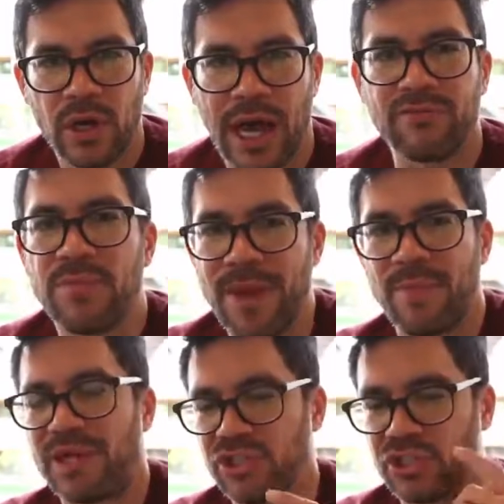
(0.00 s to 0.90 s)
I
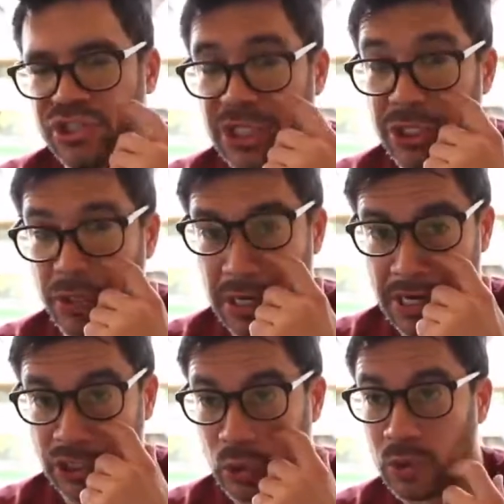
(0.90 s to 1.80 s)
remember as a senior in
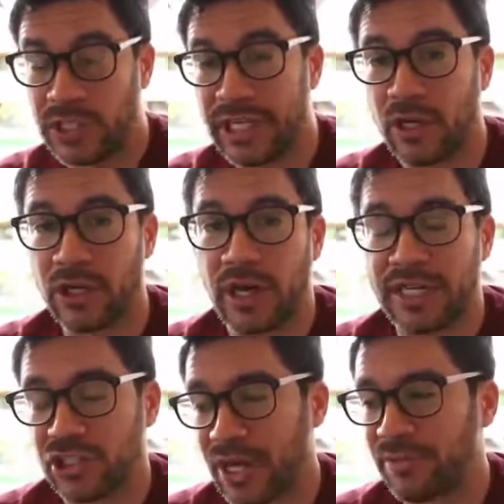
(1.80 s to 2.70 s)
high school, Leon,
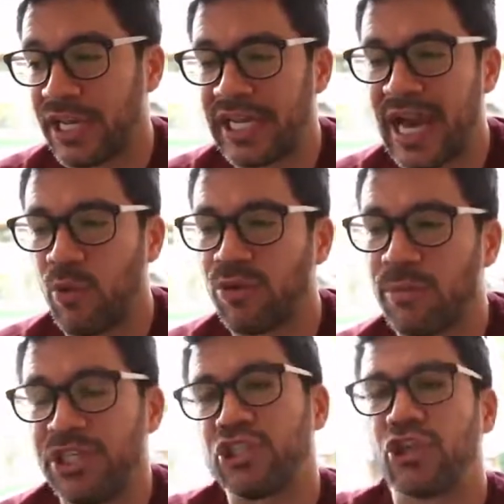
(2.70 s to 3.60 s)
I stopped hanging out with
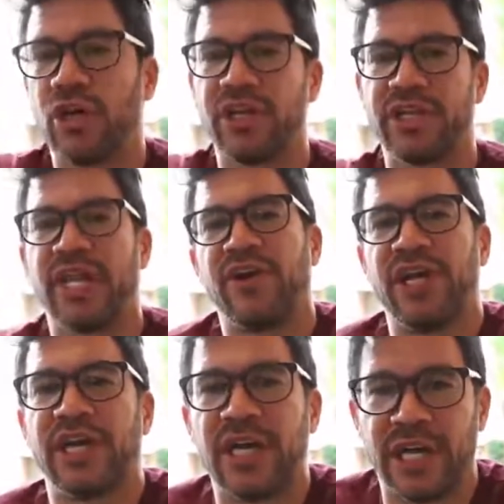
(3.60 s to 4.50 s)
him. He started
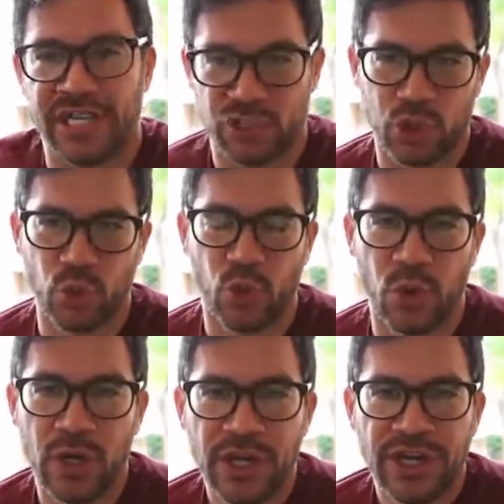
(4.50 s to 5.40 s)
carrying a gun at
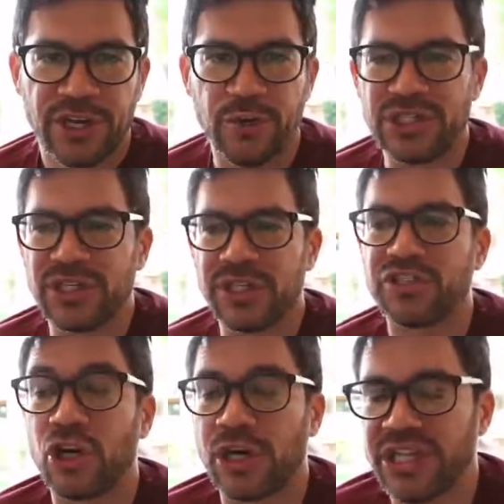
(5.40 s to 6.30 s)
school. He
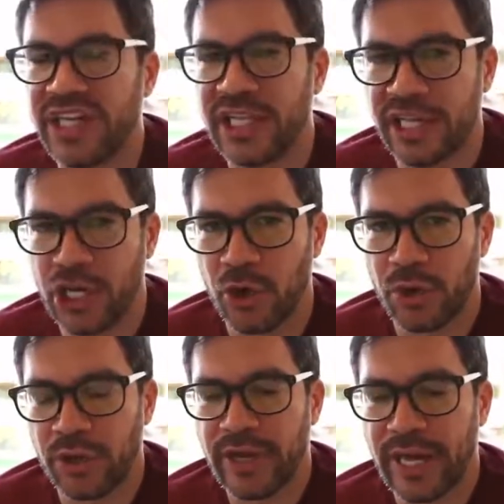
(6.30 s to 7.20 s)
started dealing
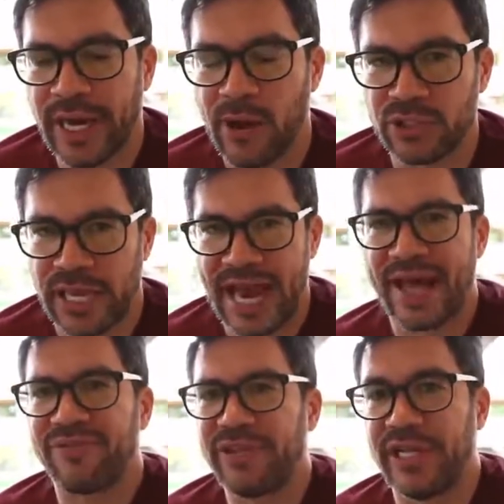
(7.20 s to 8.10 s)
coke, and I was an
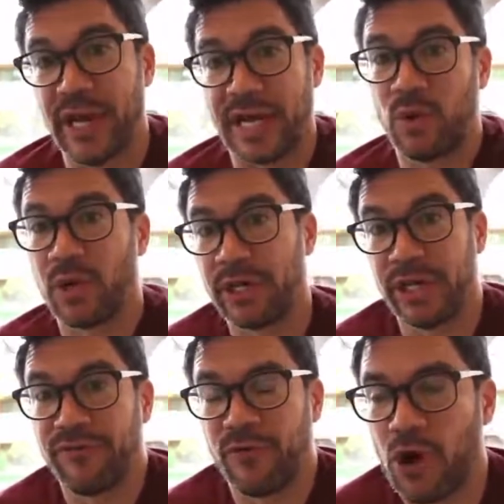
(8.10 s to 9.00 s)
athlete. I didn't want to
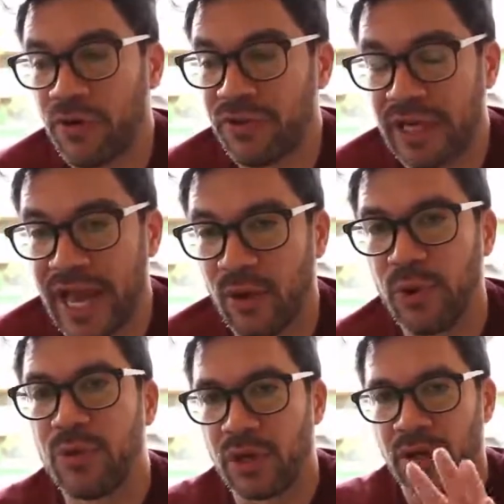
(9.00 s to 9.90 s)
get involved in that.
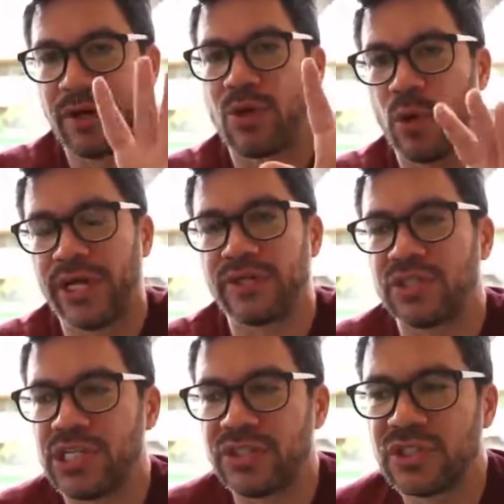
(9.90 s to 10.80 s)
We were
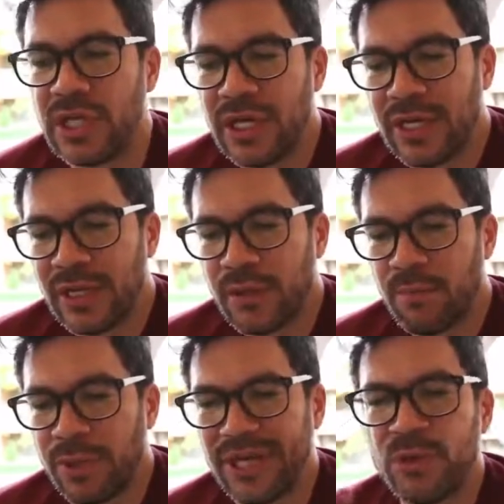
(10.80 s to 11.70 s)
acquaintances,
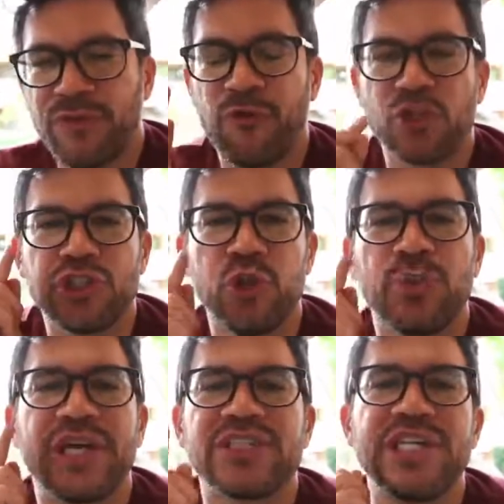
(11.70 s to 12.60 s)
but he was forced to
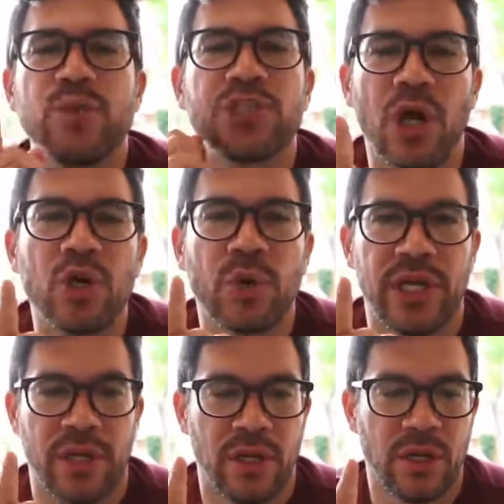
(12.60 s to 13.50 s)
because he was hungry.